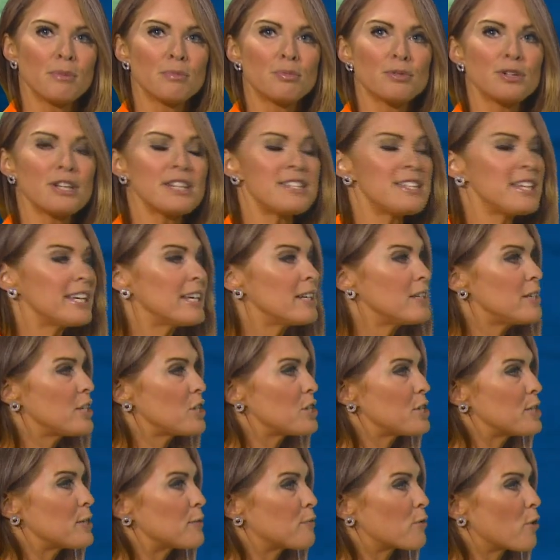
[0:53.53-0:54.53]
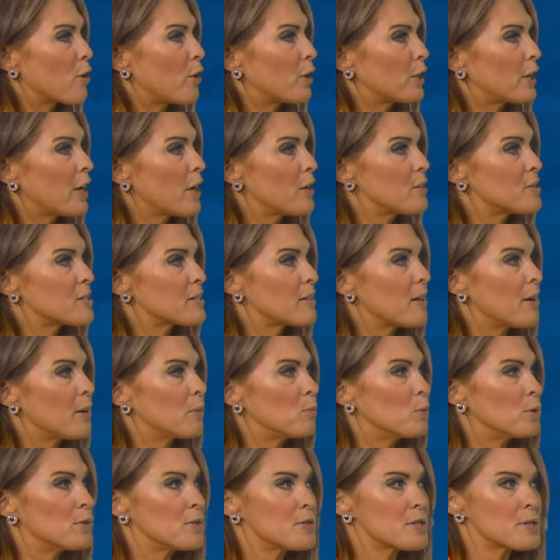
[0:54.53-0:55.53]
Breezy conditions for our
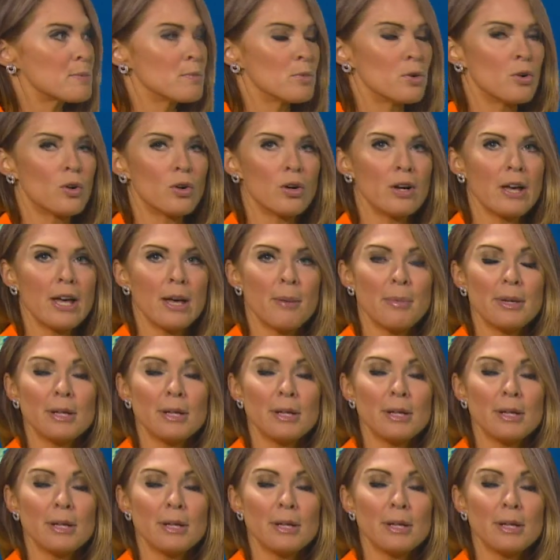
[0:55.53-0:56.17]
coastline once more,